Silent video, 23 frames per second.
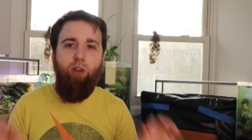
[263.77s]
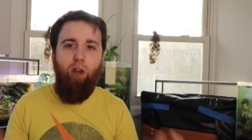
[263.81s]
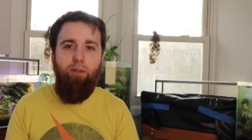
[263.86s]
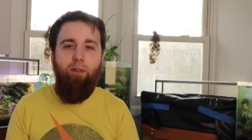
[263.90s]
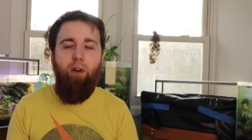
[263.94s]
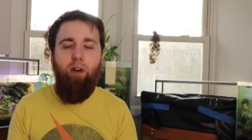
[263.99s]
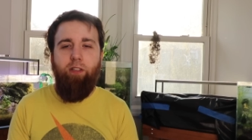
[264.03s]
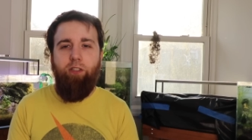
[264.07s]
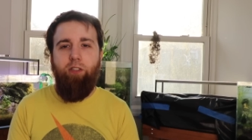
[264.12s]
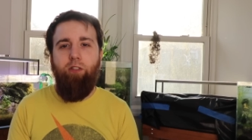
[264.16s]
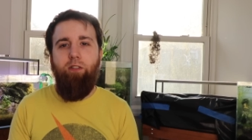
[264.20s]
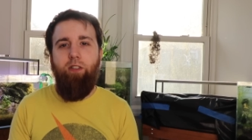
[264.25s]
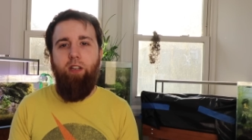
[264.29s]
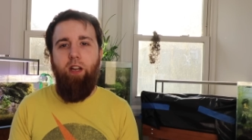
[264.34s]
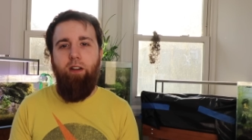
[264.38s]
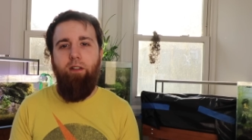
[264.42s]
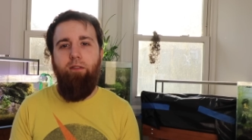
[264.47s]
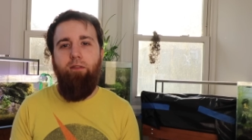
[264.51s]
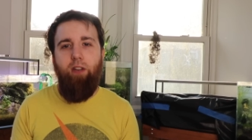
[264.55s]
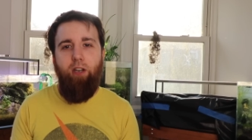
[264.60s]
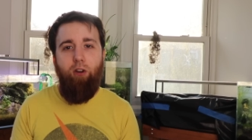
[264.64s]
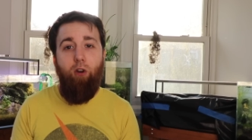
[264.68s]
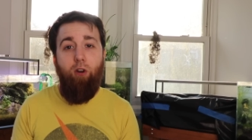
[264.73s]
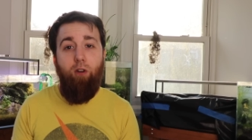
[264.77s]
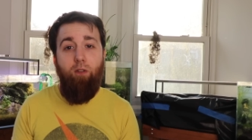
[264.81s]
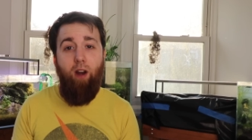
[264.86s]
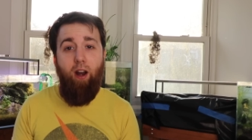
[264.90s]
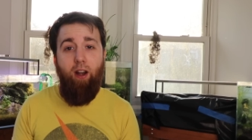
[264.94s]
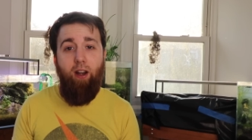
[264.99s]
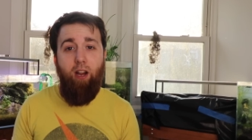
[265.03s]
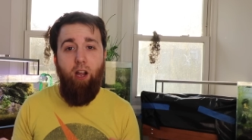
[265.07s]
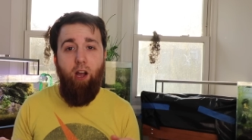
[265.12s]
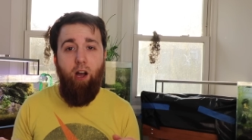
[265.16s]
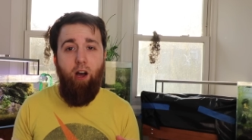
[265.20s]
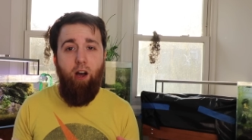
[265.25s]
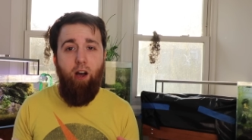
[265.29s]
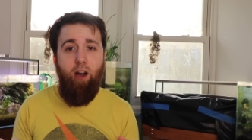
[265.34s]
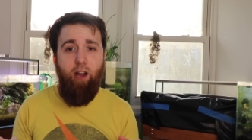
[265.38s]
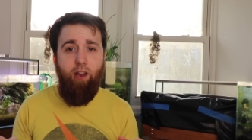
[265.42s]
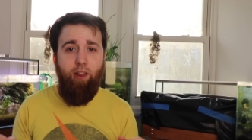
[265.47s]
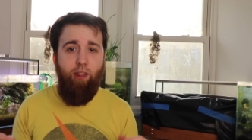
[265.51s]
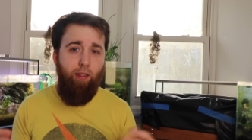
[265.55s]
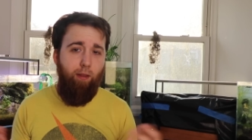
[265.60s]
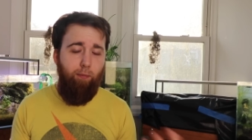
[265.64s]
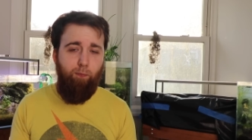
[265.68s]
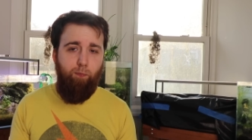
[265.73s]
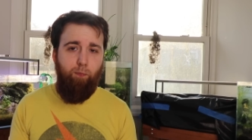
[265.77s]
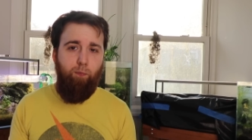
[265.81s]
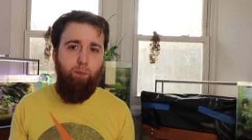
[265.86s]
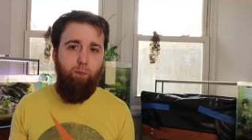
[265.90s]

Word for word: So I've also done a video already on the